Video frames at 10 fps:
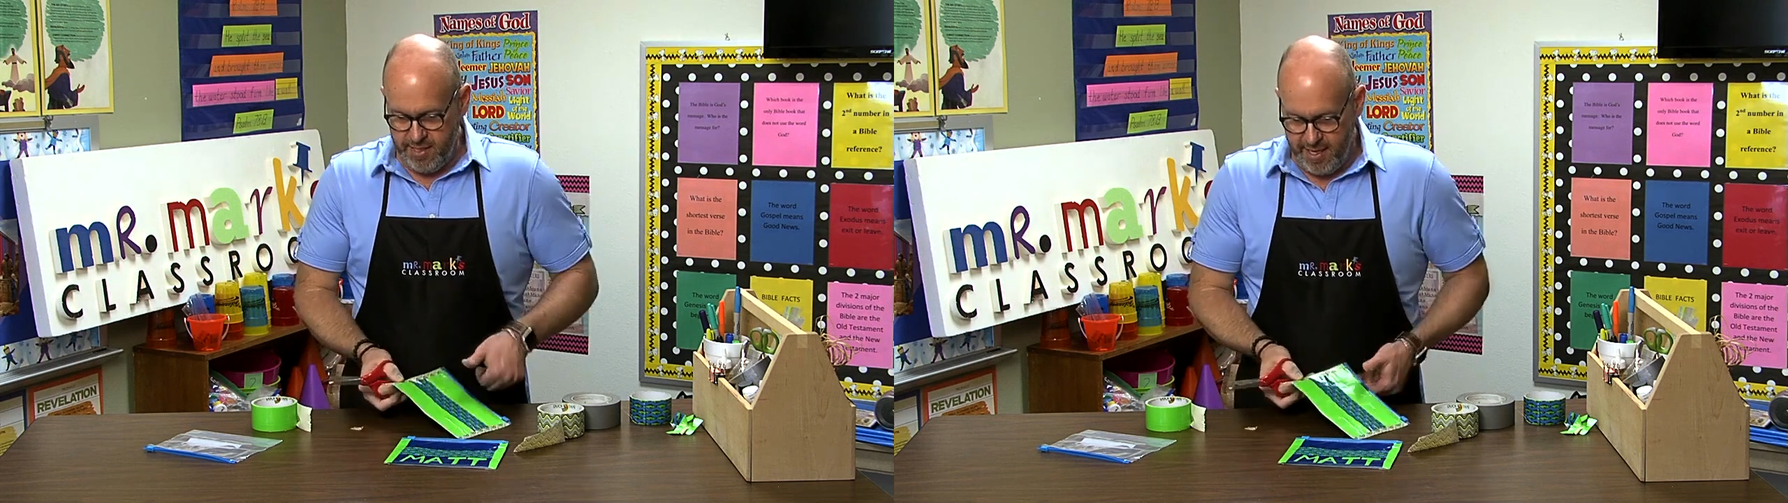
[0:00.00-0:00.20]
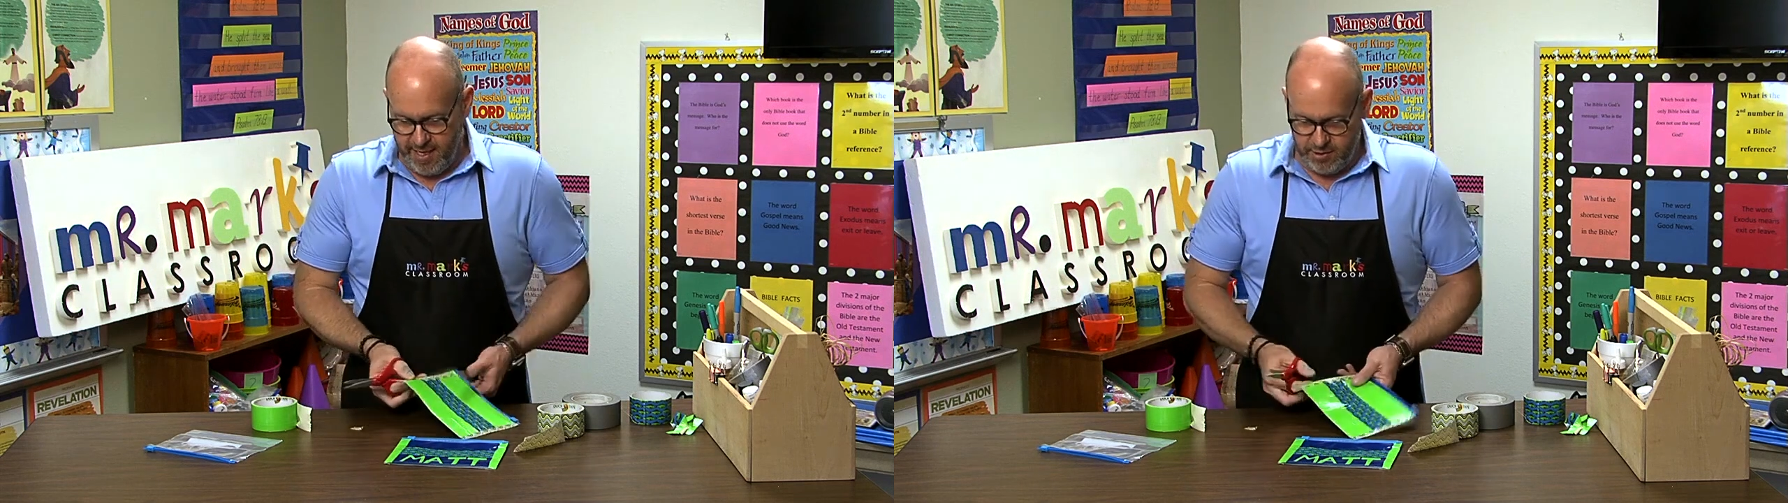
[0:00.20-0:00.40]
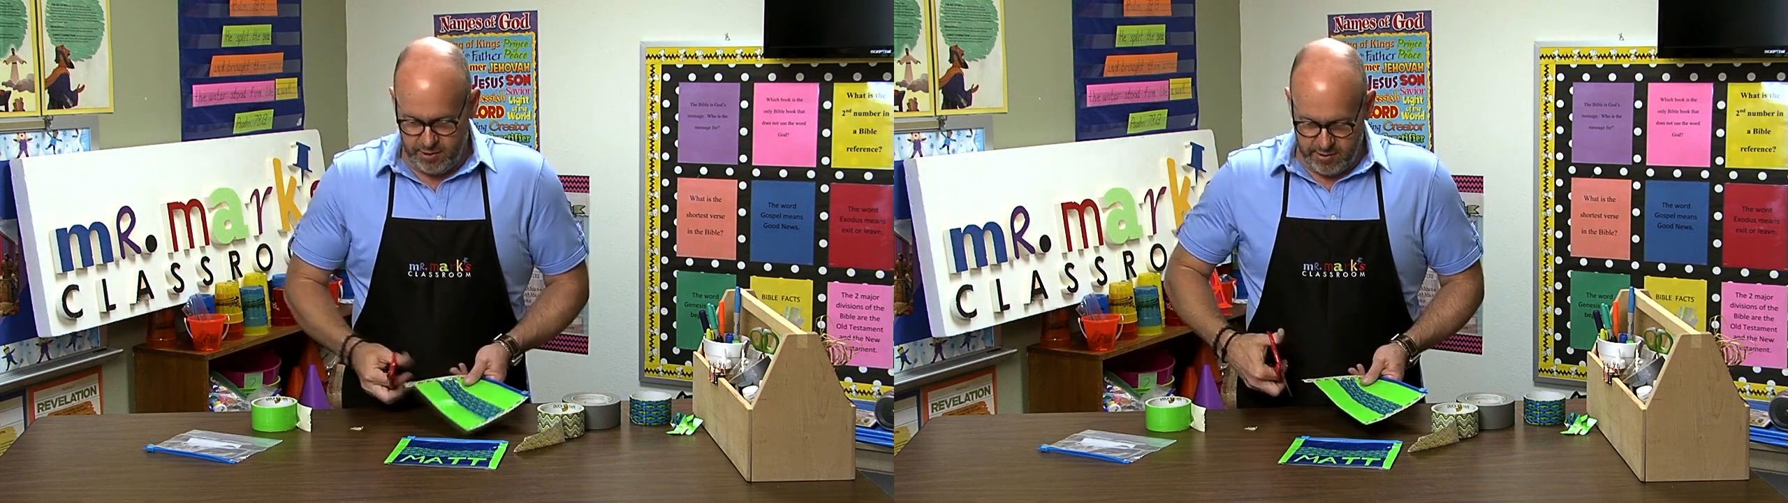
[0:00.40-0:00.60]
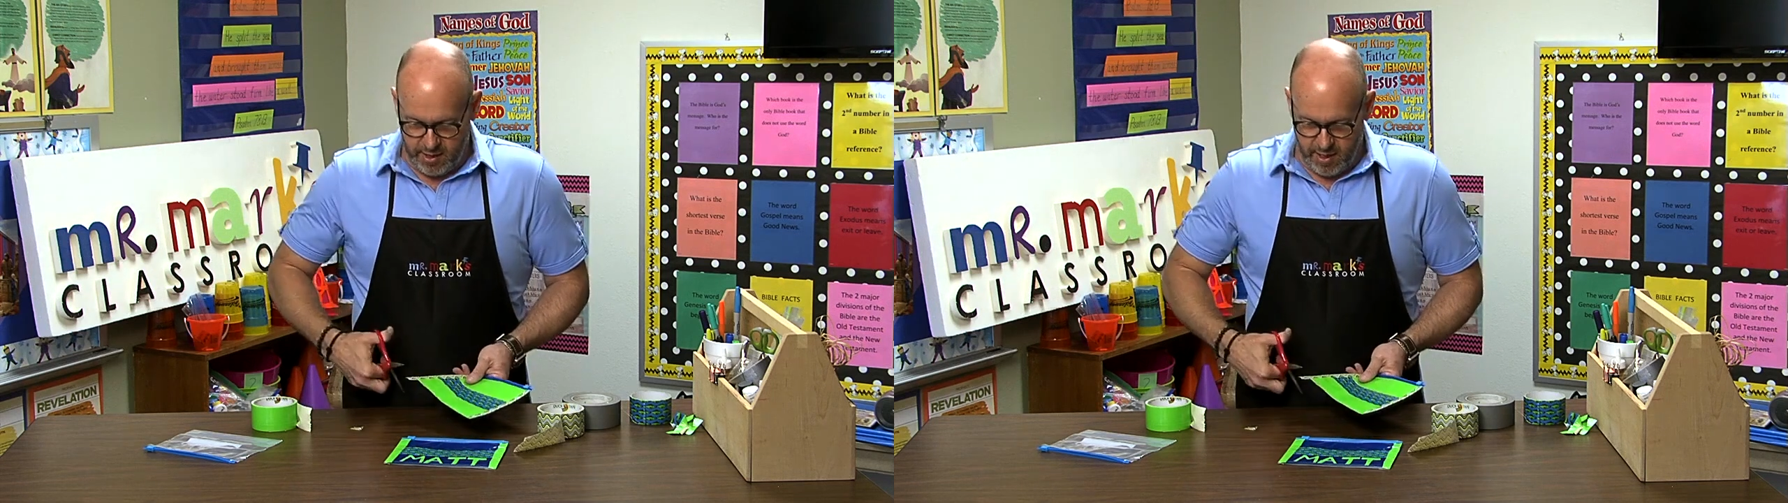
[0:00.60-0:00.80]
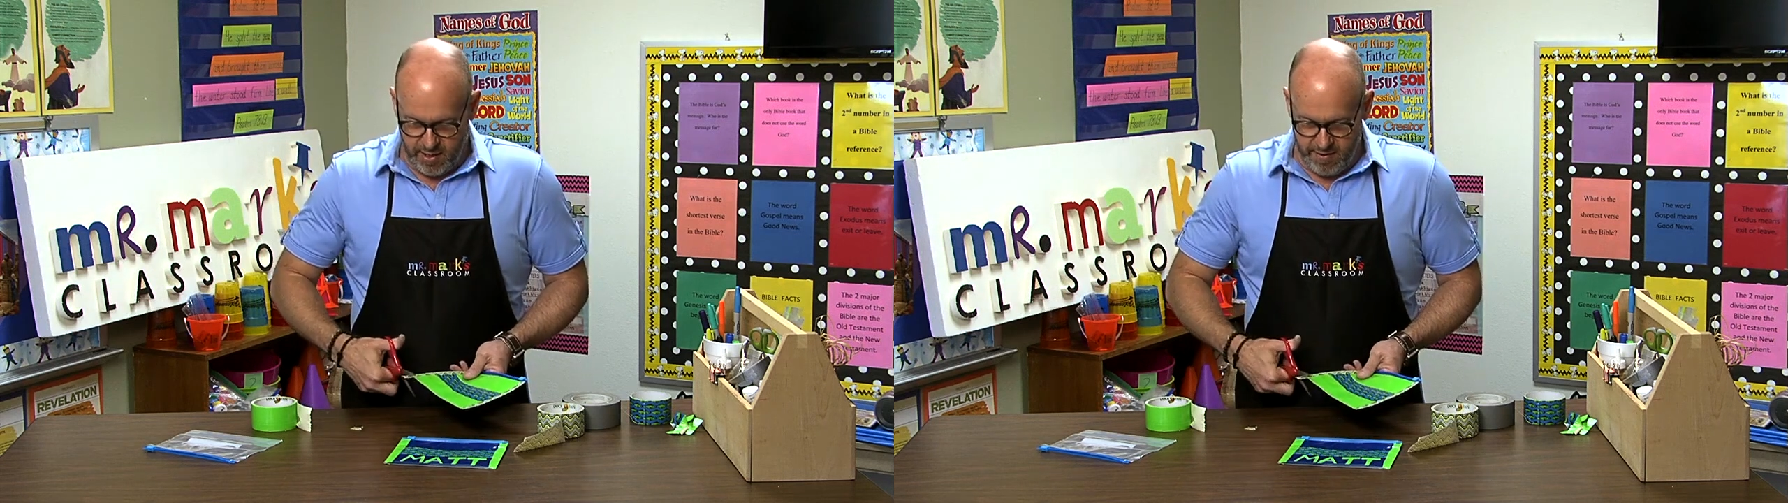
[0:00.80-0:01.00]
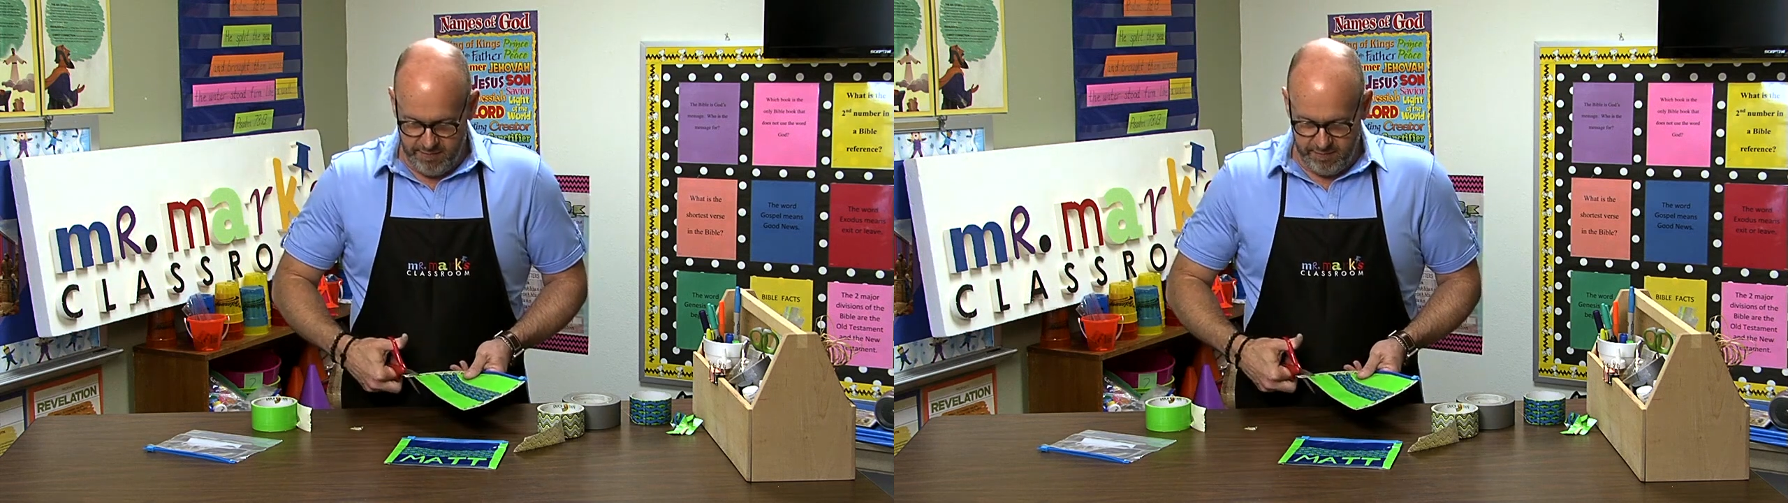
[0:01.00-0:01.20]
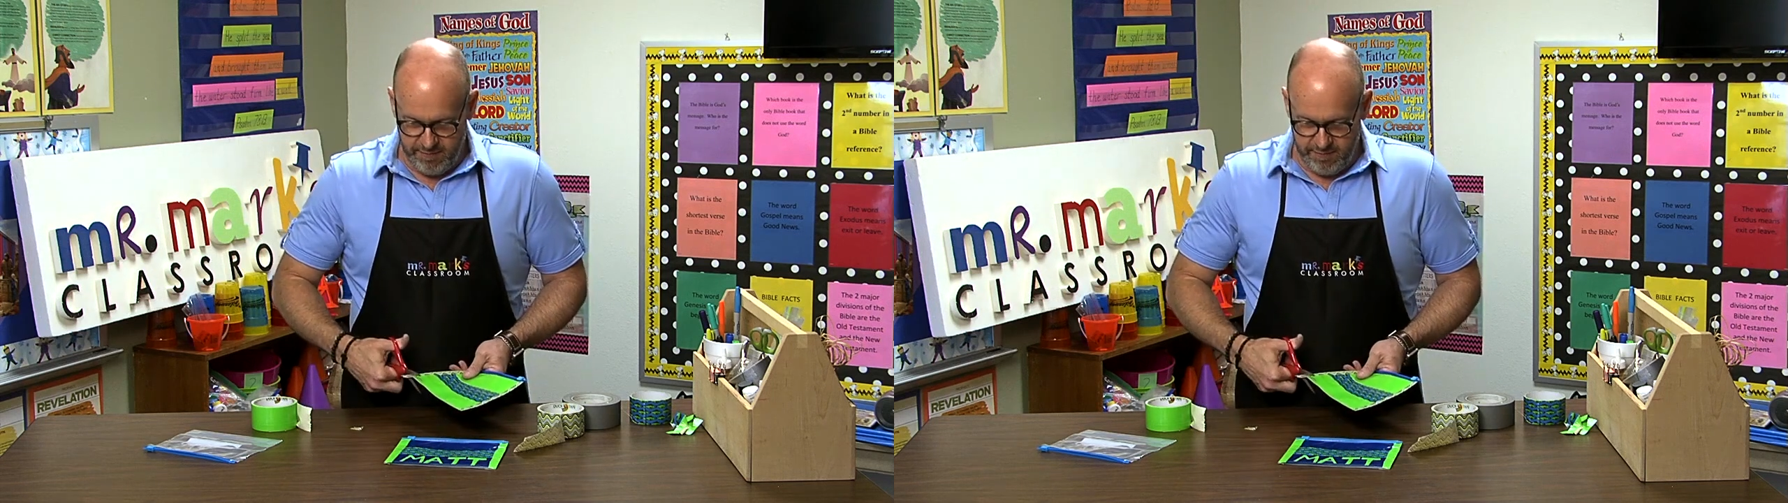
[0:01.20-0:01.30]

edges off.